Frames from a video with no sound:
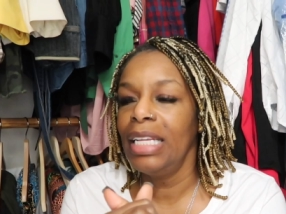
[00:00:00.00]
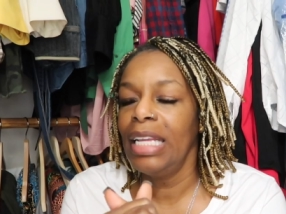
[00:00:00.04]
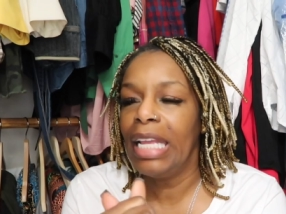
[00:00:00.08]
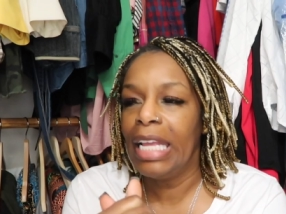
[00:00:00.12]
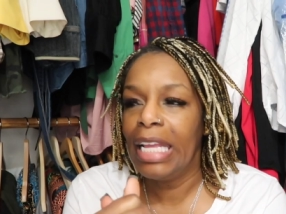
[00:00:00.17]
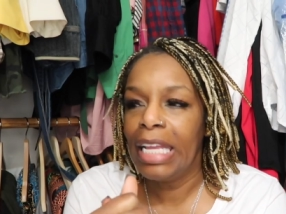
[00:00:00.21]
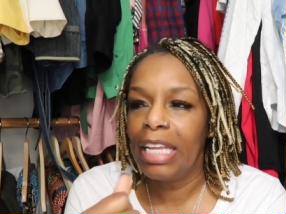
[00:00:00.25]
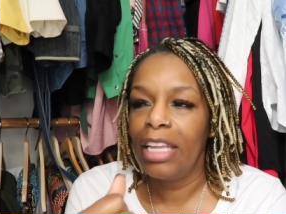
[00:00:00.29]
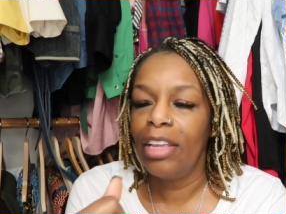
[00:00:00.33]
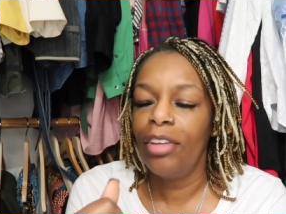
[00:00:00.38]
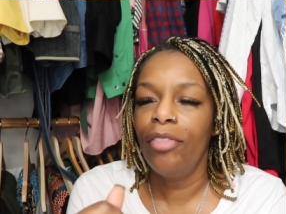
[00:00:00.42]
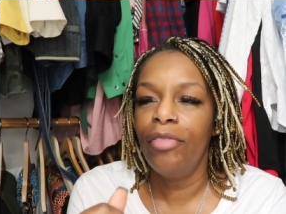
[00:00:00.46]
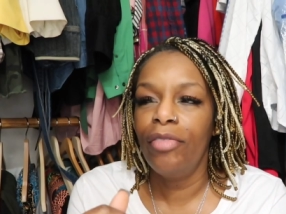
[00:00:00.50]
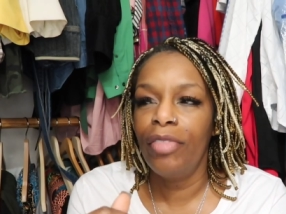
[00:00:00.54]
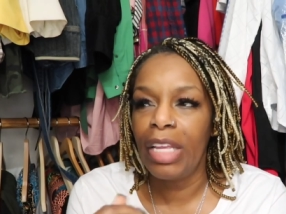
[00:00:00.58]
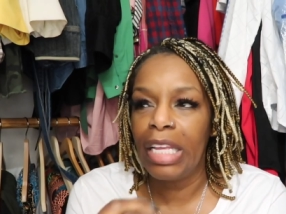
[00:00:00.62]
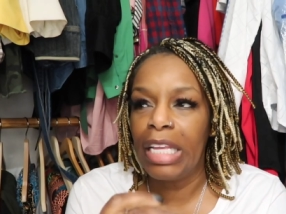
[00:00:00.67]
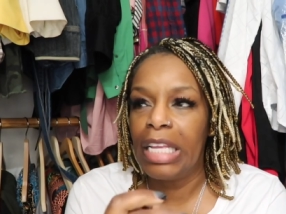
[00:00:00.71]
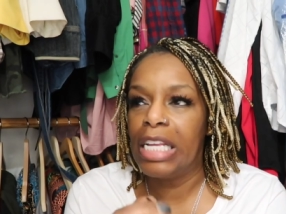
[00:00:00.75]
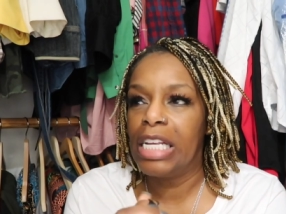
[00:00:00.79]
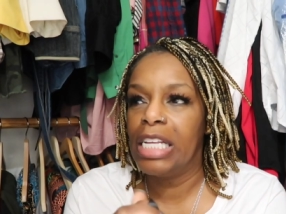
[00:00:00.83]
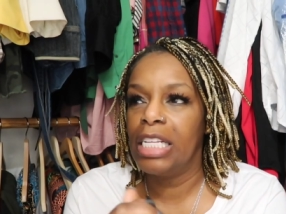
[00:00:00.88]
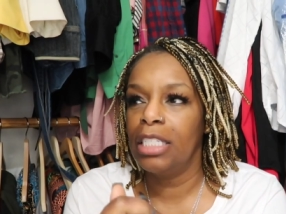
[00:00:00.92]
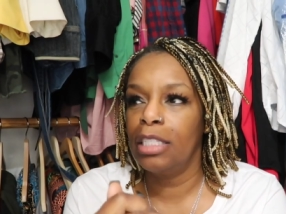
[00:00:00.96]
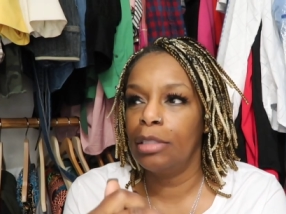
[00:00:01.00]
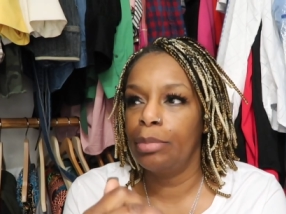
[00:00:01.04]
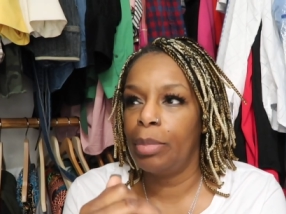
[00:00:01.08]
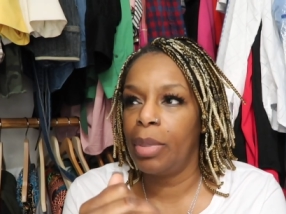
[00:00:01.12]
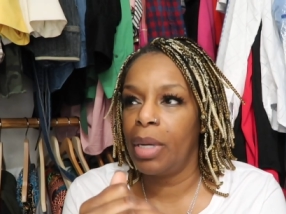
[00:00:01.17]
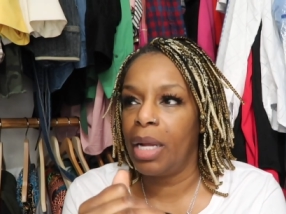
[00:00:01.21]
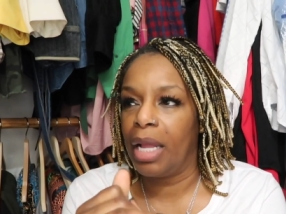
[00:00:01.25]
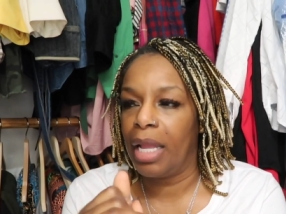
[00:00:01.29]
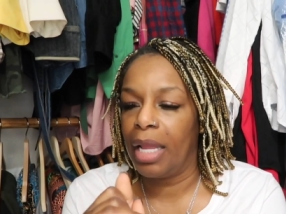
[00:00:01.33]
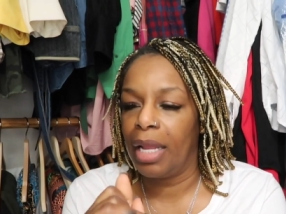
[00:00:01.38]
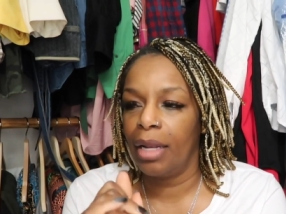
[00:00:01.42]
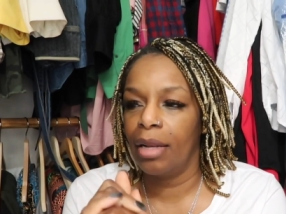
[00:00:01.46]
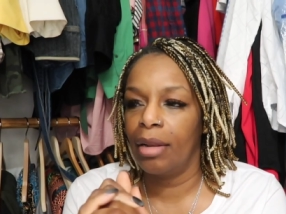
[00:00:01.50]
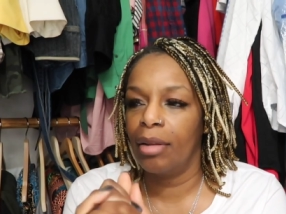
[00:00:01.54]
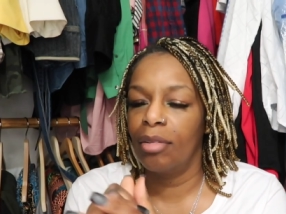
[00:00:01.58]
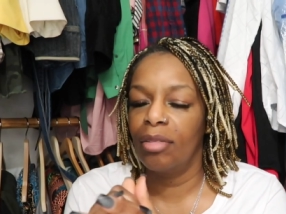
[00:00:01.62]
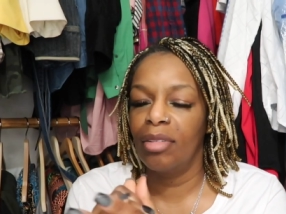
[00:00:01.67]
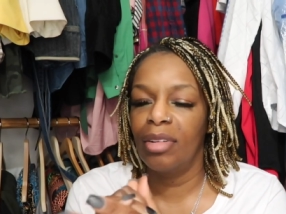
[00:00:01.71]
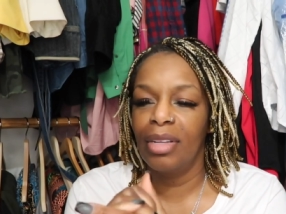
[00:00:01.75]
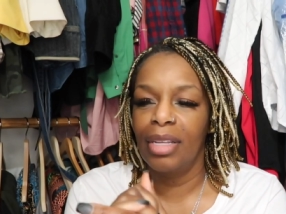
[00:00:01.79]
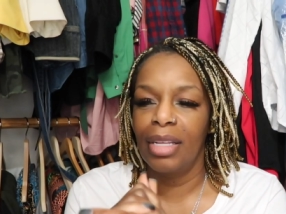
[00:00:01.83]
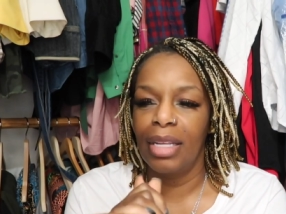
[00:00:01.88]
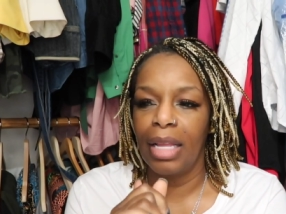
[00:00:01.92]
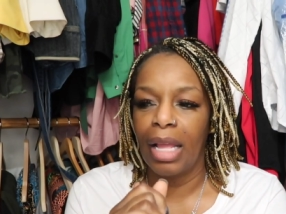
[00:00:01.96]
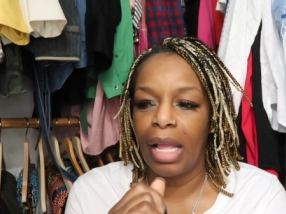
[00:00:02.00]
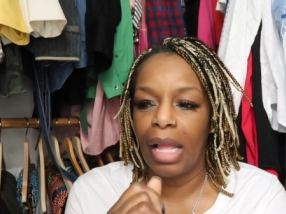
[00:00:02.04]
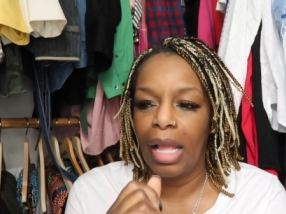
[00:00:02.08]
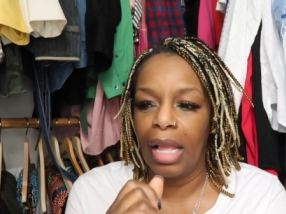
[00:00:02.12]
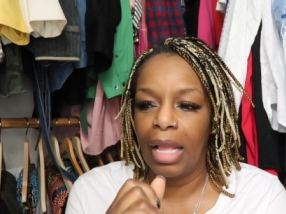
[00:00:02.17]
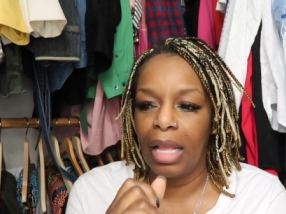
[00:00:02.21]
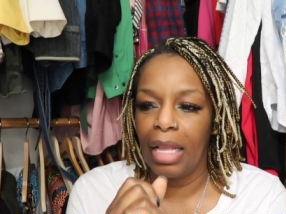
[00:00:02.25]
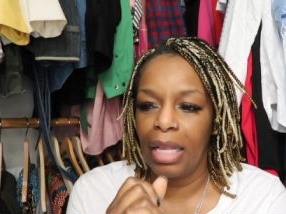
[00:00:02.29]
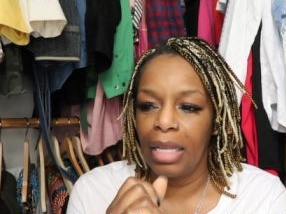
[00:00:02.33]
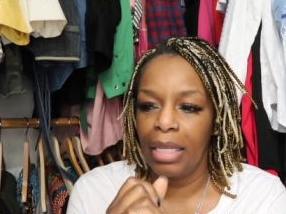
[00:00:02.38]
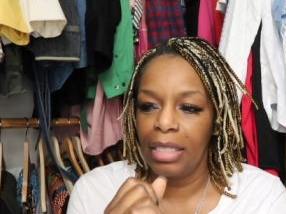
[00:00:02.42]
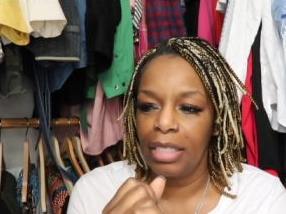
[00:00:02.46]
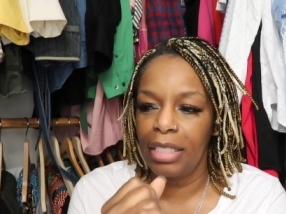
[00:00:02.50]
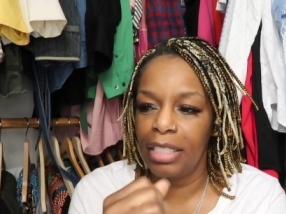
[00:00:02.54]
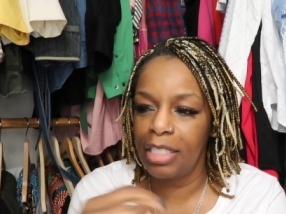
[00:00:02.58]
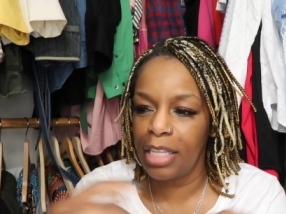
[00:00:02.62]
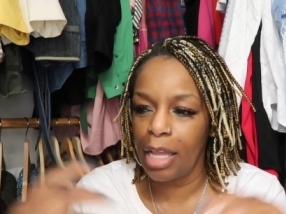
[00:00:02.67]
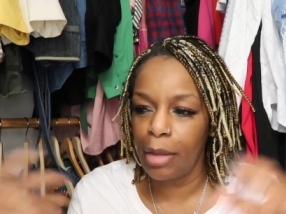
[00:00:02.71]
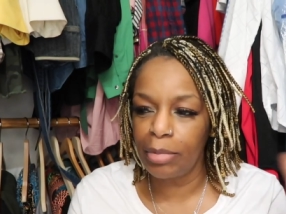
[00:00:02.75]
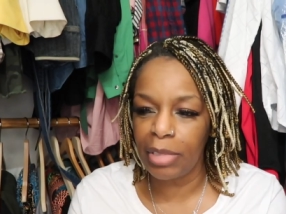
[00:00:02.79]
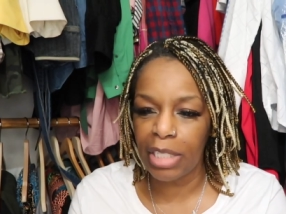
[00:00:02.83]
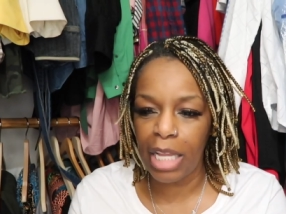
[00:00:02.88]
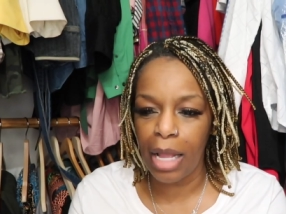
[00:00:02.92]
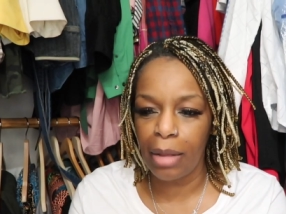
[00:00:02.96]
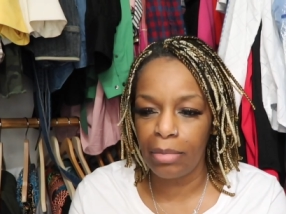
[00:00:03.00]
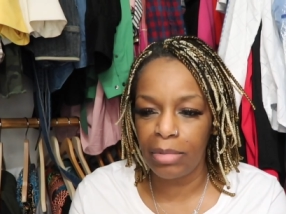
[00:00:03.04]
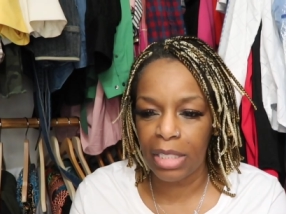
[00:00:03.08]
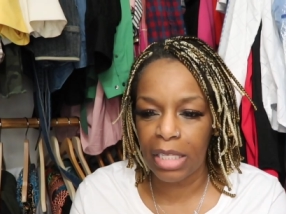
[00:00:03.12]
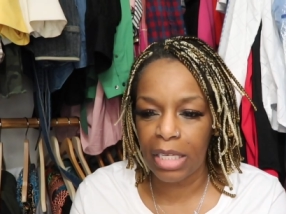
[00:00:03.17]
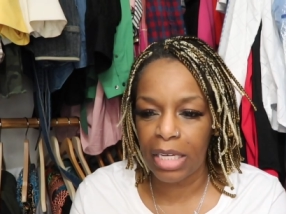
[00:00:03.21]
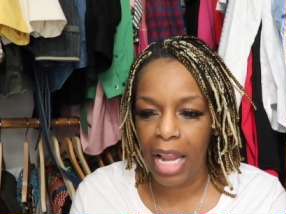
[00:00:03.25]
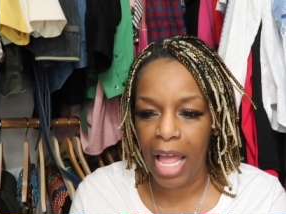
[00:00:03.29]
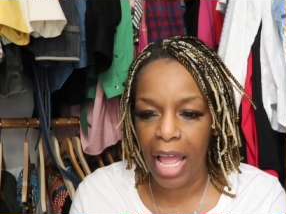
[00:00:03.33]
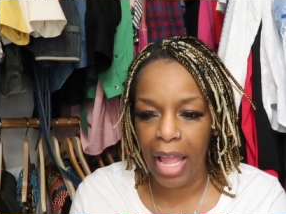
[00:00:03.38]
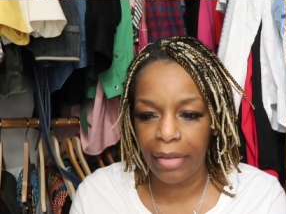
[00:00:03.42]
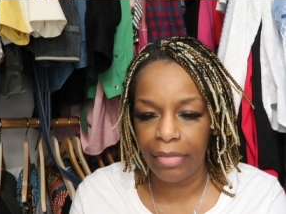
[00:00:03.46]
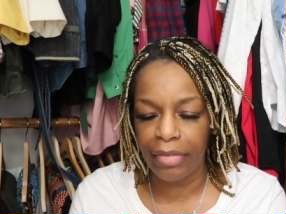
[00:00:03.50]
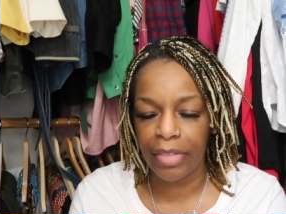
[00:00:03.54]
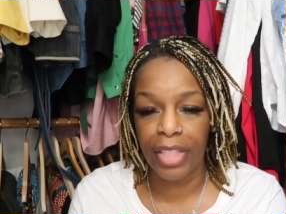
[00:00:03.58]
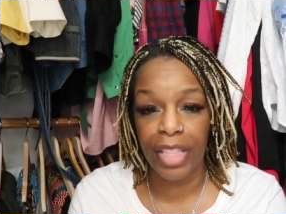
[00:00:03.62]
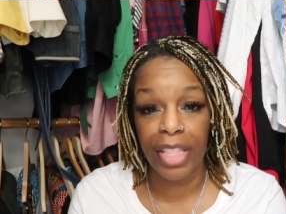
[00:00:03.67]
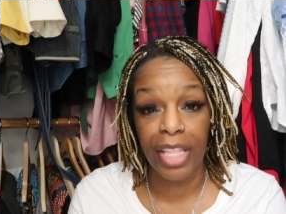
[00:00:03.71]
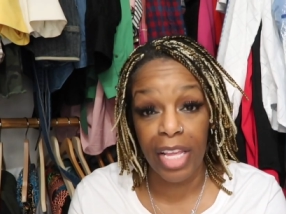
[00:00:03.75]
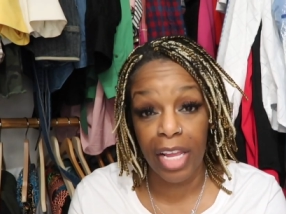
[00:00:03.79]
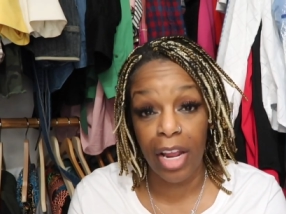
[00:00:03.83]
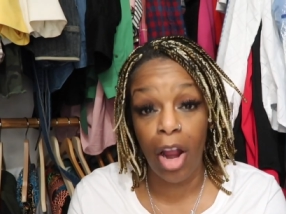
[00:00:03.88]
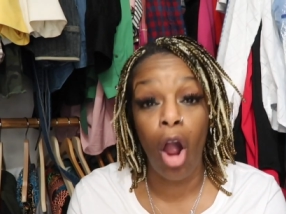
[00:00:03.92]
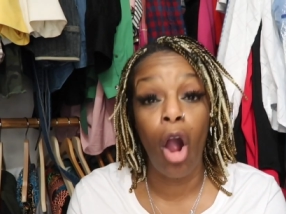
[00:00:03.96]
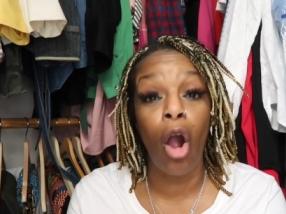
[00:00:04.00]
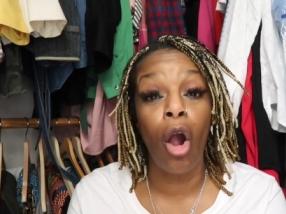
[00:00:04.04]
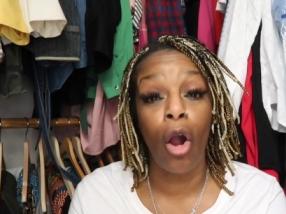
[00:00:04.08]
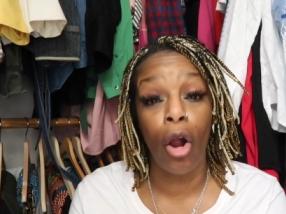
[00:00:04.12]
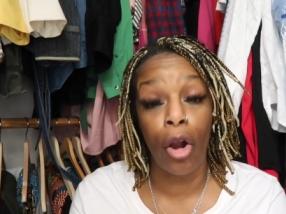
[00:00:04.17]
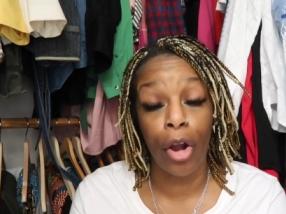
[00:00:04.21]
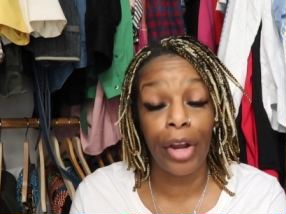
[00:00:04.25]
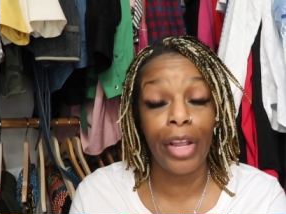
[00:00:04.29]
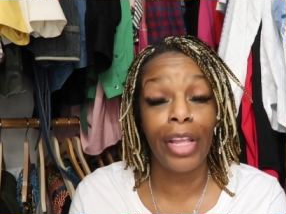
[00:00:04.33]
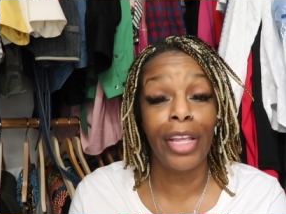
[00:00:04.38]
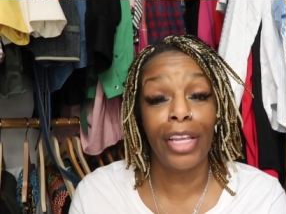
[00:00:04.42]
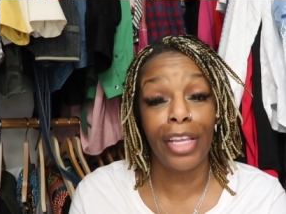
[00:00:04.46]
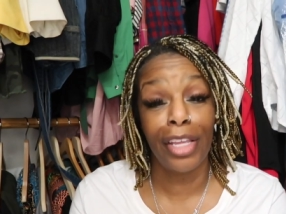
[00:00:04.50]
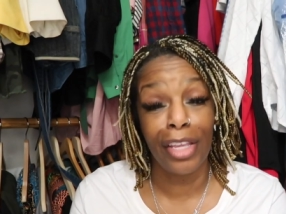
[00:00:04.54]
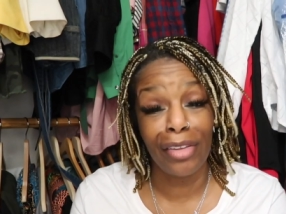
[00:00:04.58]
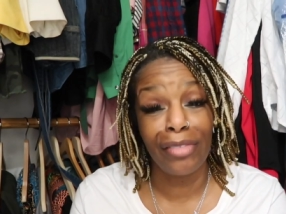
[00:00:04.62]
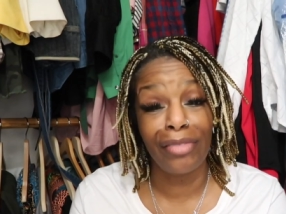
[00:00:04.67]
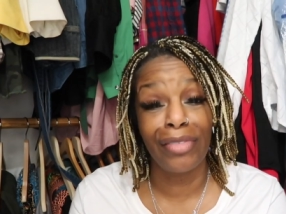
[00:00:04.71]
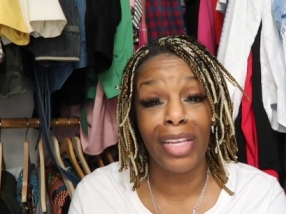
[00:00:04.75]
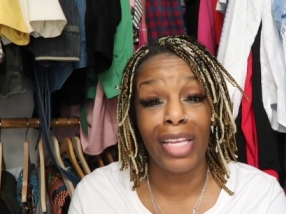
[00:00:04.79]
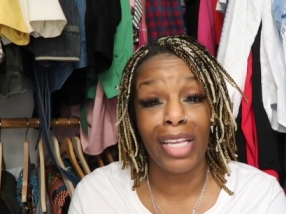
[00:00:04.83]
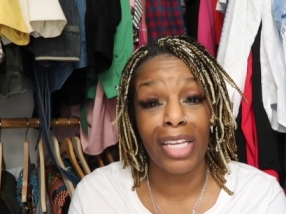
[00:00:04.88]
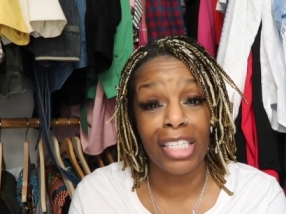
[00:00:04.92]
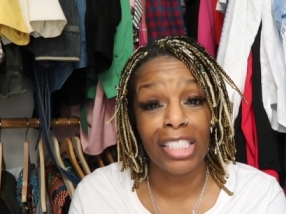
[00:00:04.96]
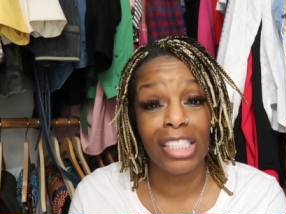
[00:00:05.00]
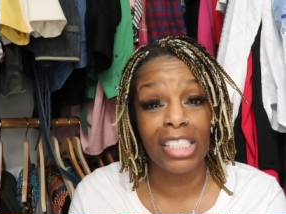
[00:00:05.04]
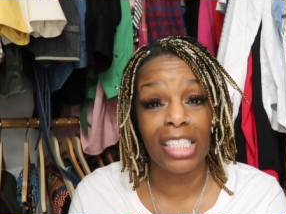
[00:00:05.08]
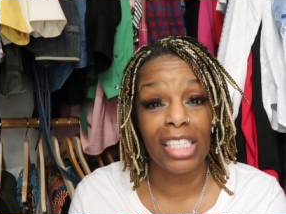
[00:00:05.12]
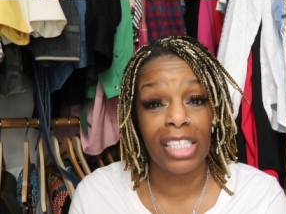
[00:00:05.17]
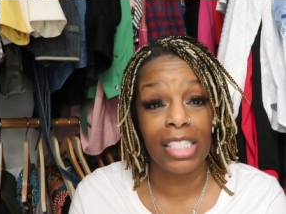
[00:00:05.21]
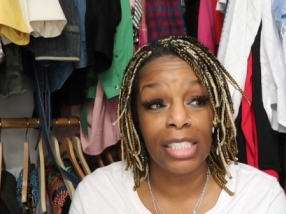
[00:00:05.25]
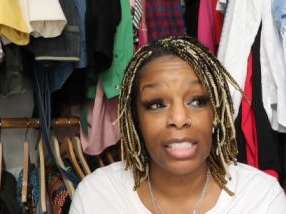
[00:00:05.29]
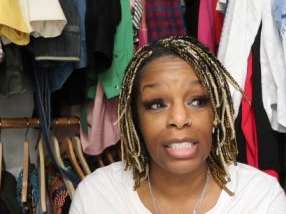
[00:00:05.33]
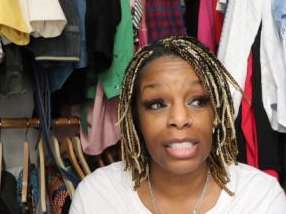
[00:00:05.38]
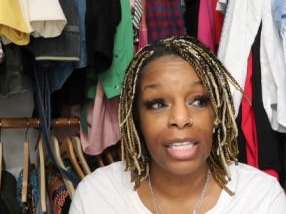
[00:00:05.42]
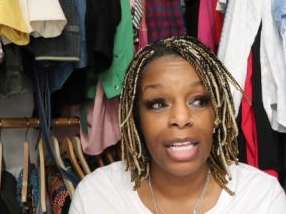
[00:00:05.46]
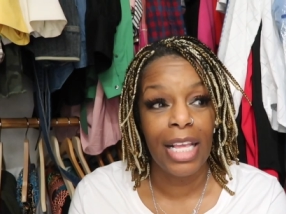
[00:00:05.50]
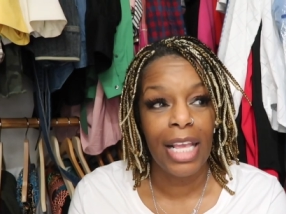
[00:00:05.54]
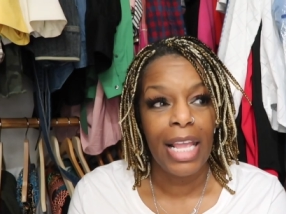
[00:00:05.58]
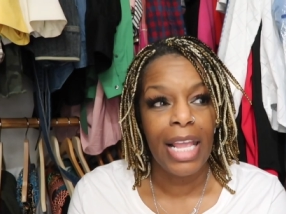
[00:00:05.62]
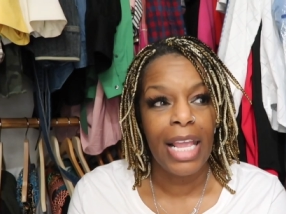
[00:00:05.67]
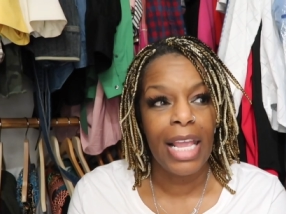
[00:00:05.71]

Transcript: an inconvenience, but sometimes in life there are inconveniences.